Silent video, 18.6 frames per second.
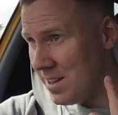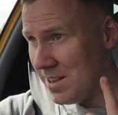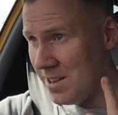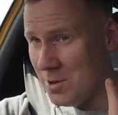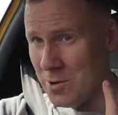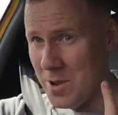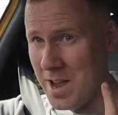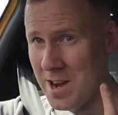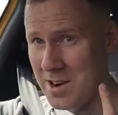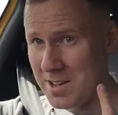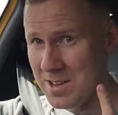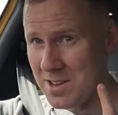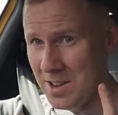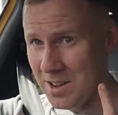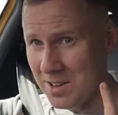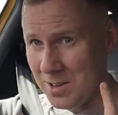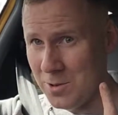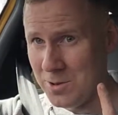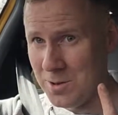
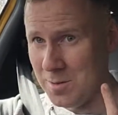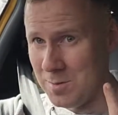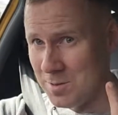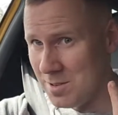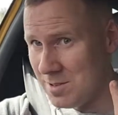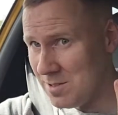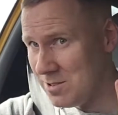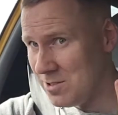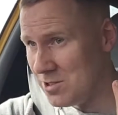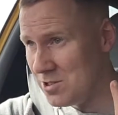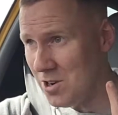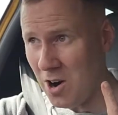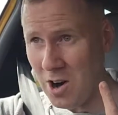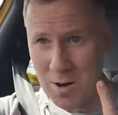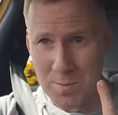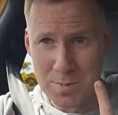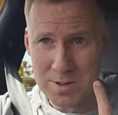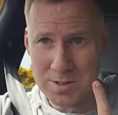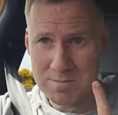haircut, looking
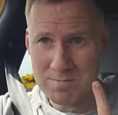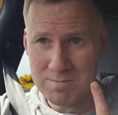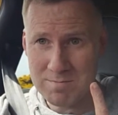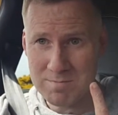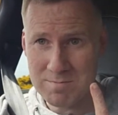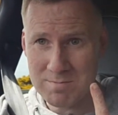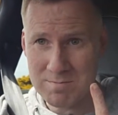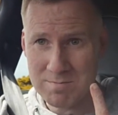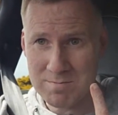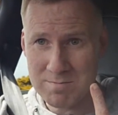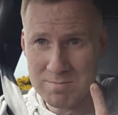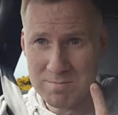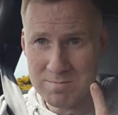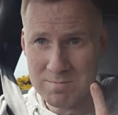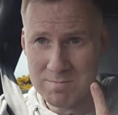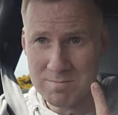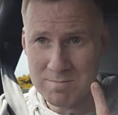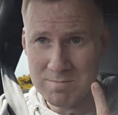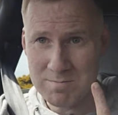sharp, kind of,
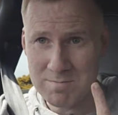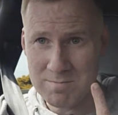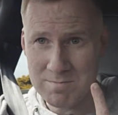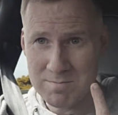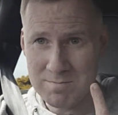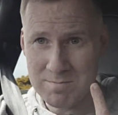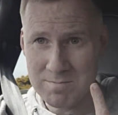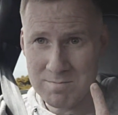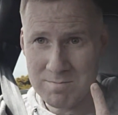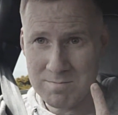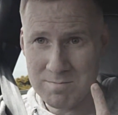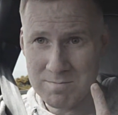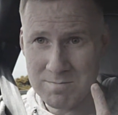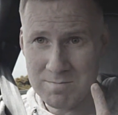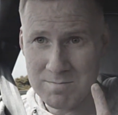maybe